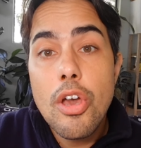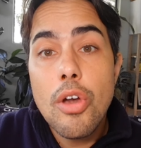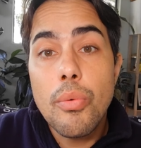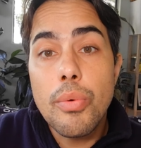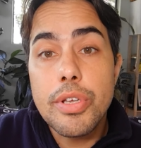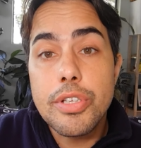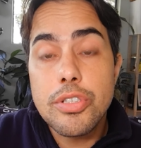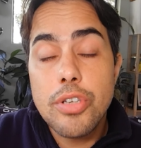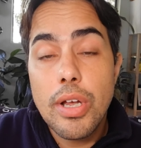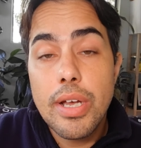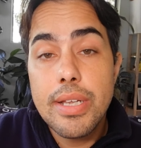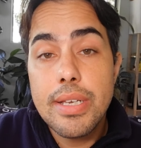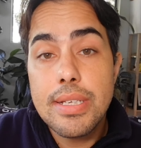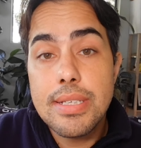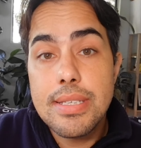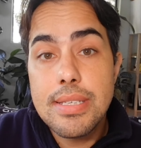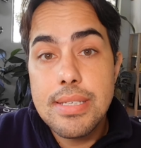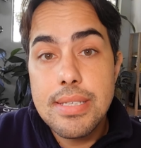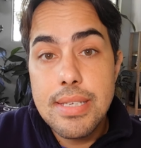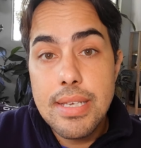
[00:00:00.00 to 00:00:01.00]
we try to
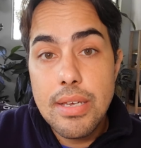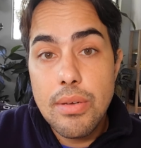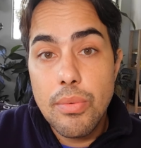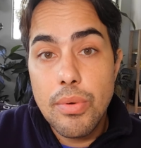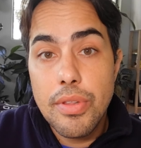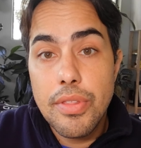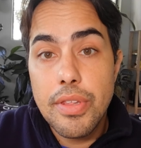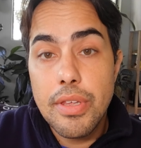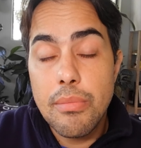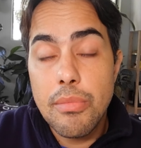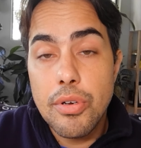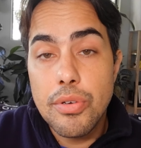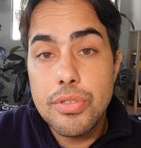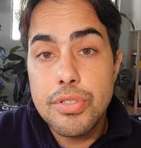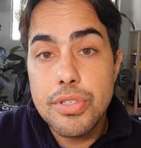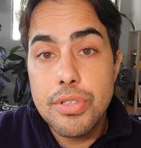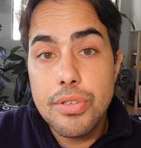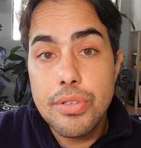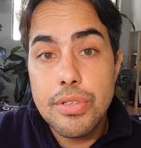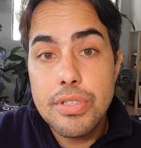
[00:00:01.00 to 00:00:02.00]
sit with the
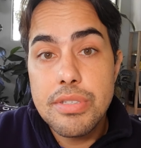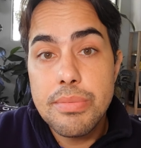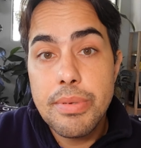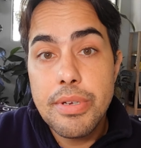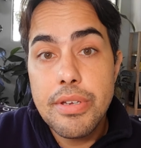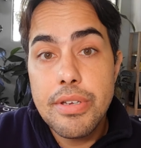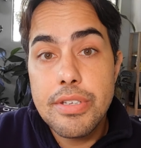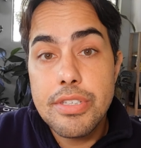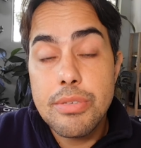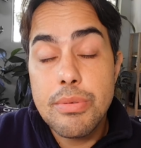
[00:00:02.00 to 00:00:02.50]
emotional experience.